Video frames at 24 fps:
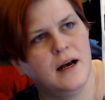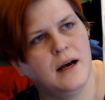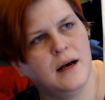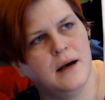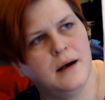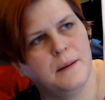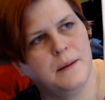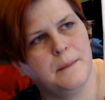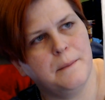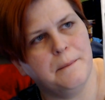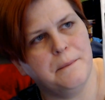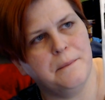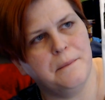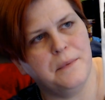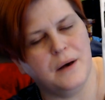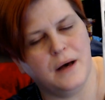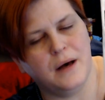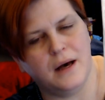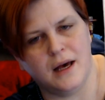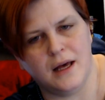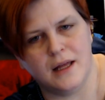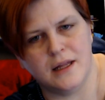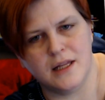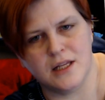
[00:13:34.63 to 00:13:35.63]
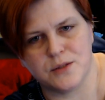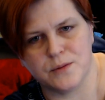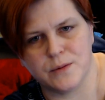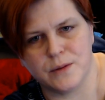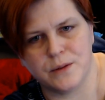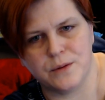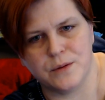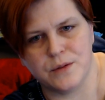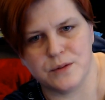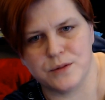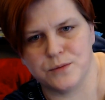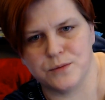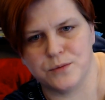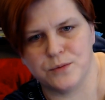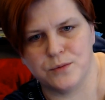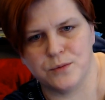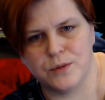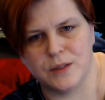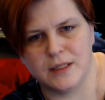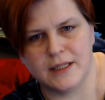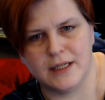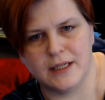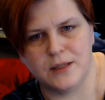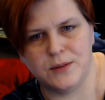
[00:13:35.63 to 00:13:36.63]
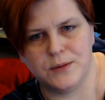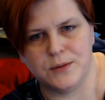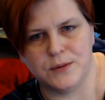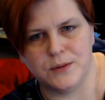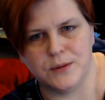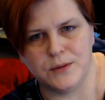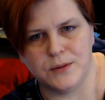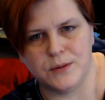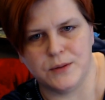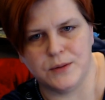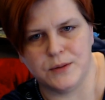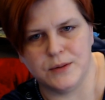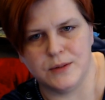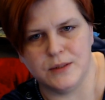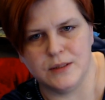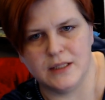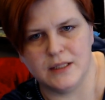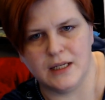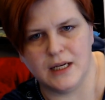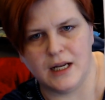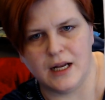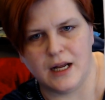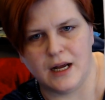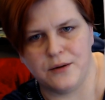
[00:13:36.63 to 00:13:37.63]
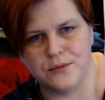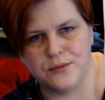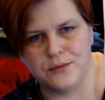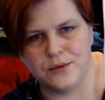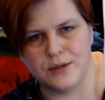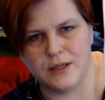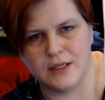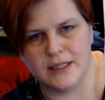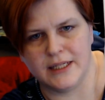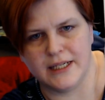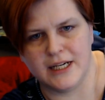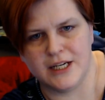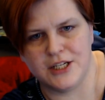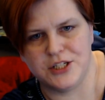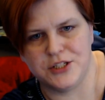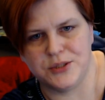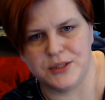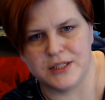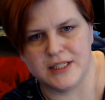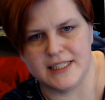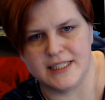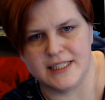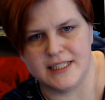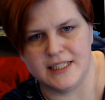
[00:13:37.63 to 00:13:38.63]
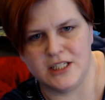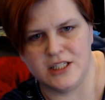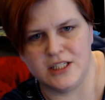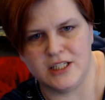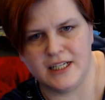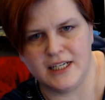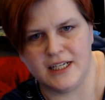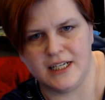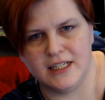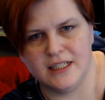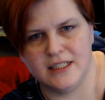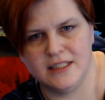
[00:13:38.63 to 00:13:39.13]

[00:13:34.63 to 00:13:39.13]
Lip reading: But this one was really cool, and I really enjoyed stitching.